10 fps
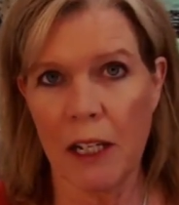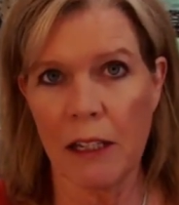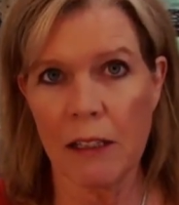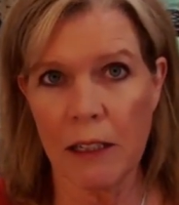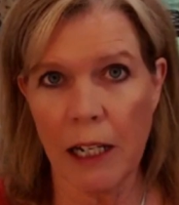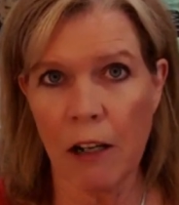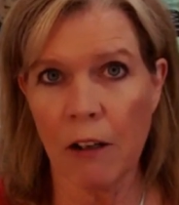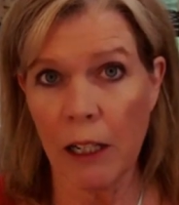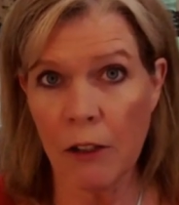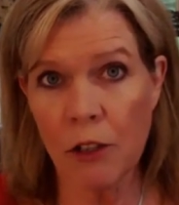That's an error.
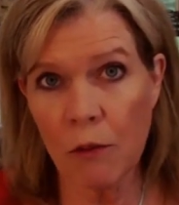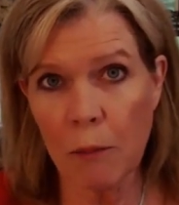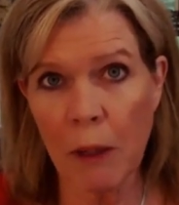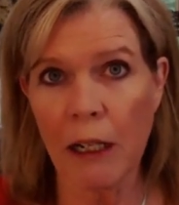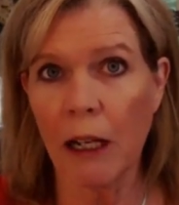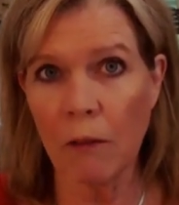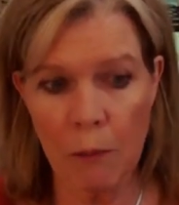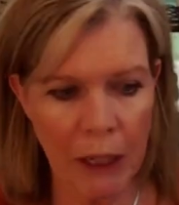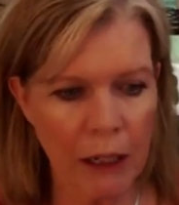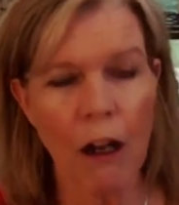And I do rebut it. I
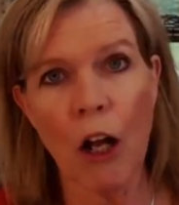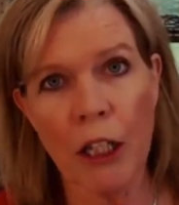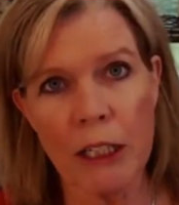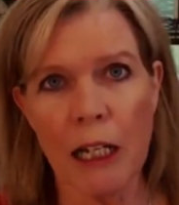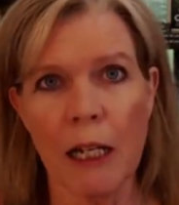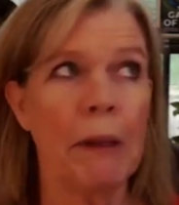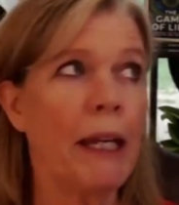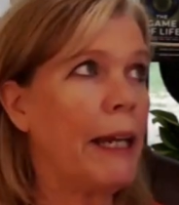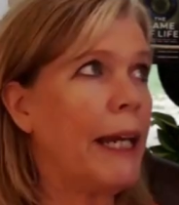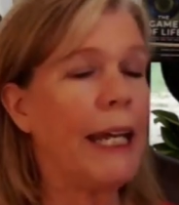rebut it all the time.
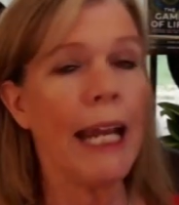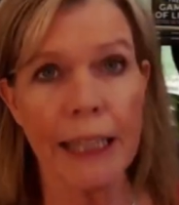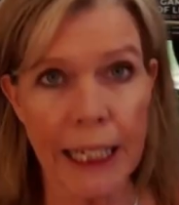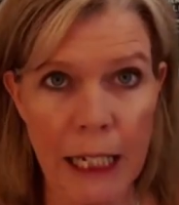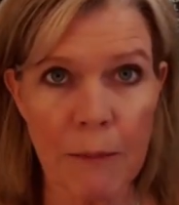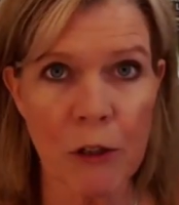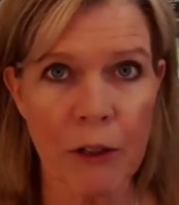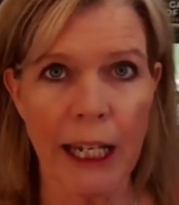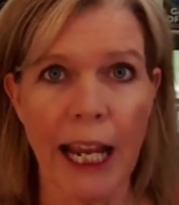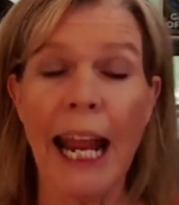Yet they keep
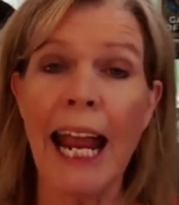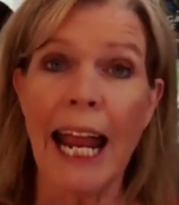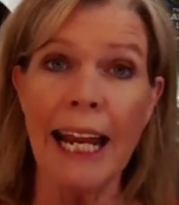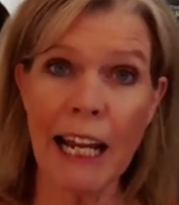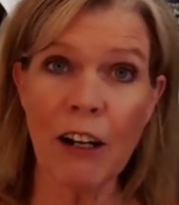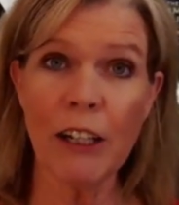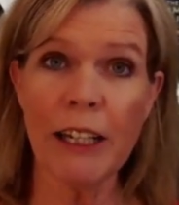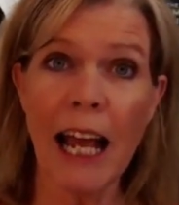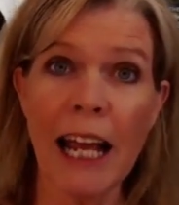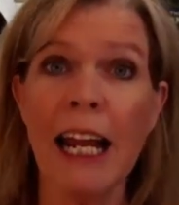doing it. And not only
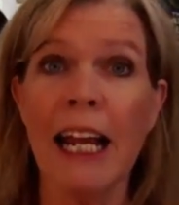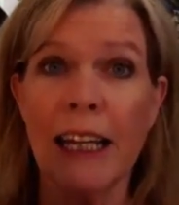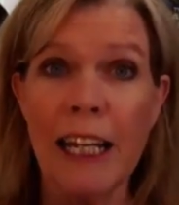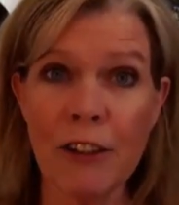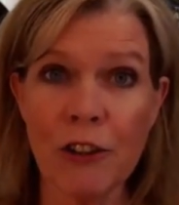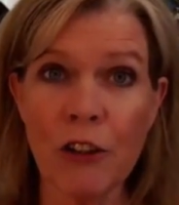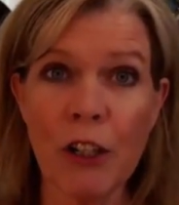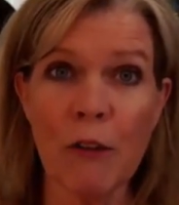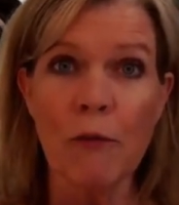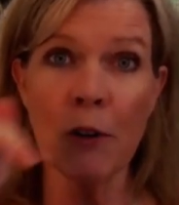that, the
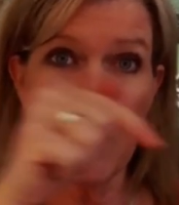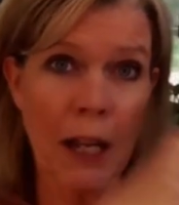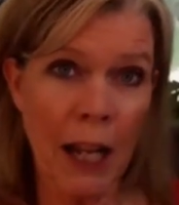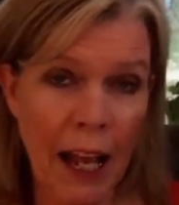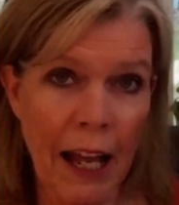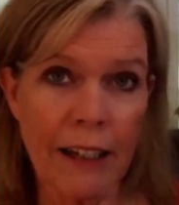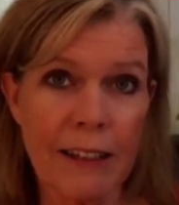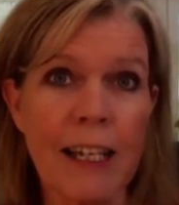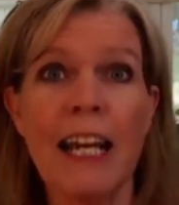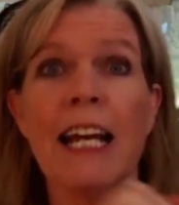attorney for the
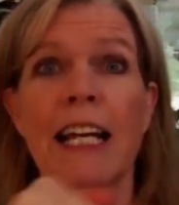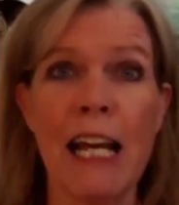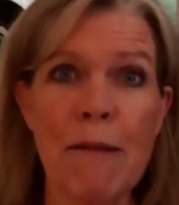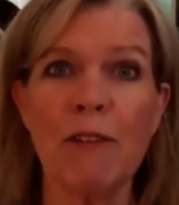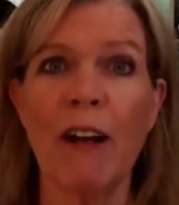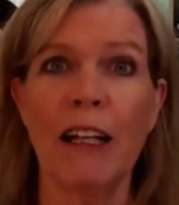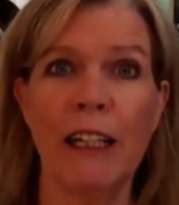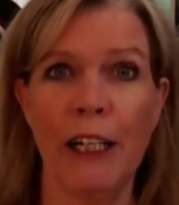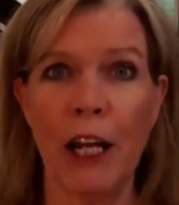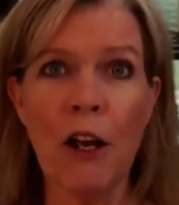ex keeps
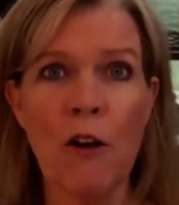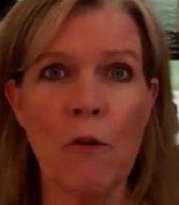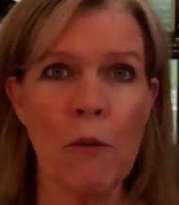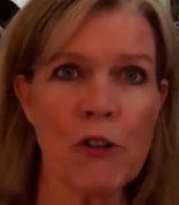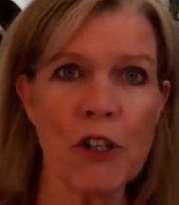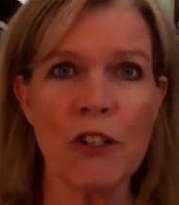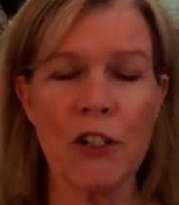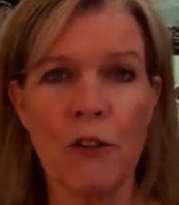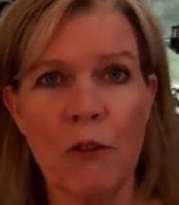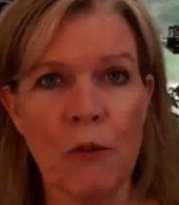filing, motion
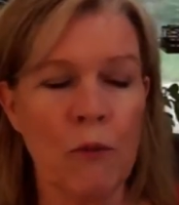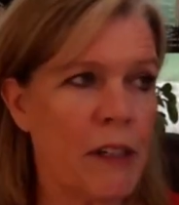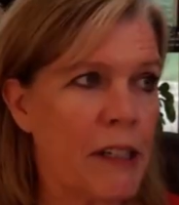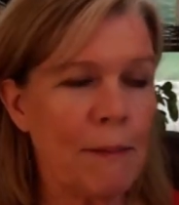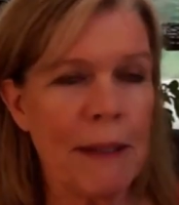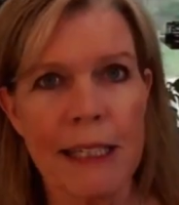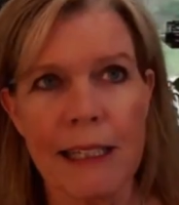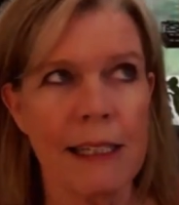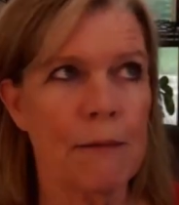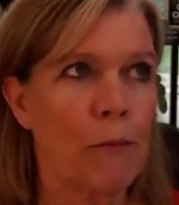to
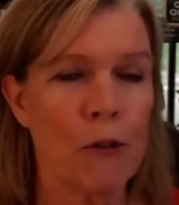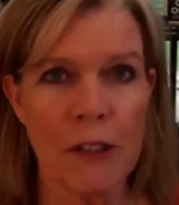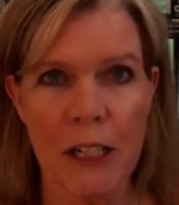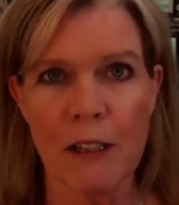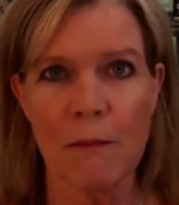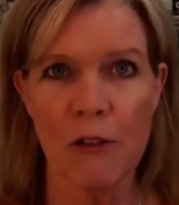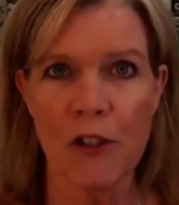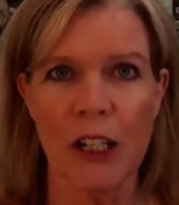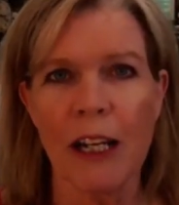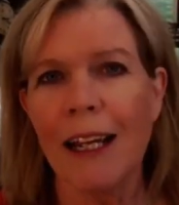dismiss pro se's
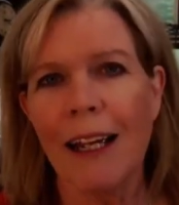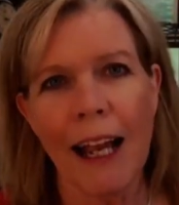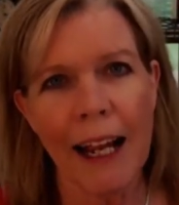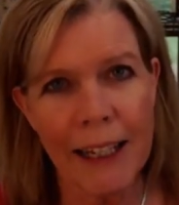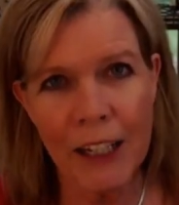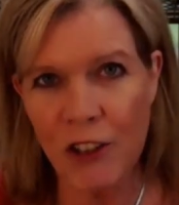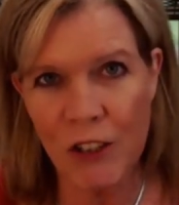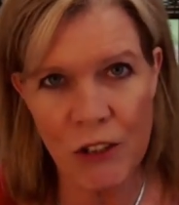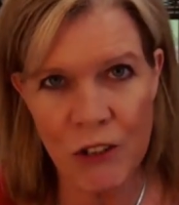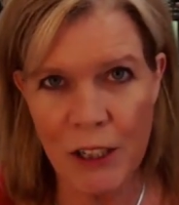motion. I think she
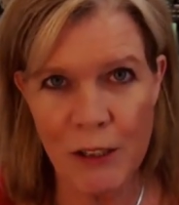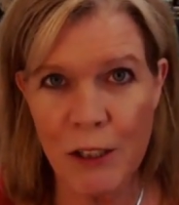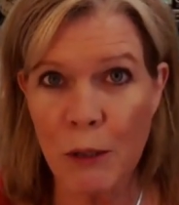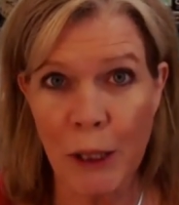just does it to